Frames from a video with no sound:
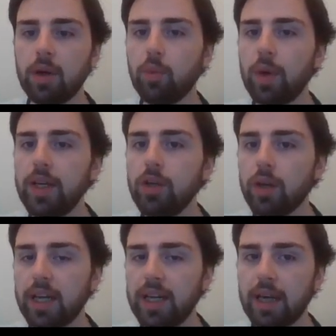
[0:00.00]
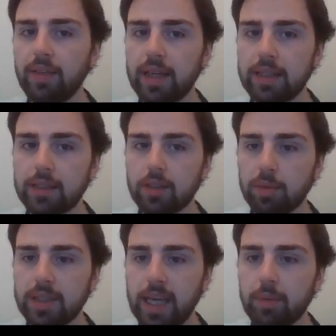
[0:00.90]
But when you're looking at this
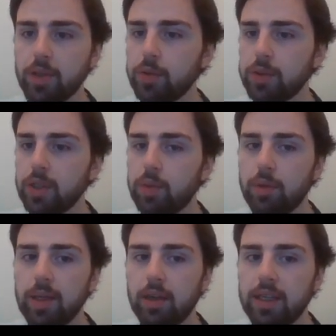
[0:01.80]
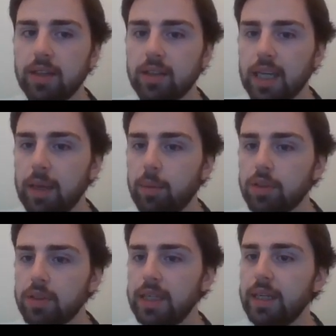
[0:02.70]
top table, you also want to be looking at the table
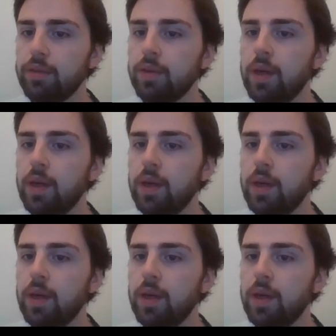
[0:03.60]
underneath,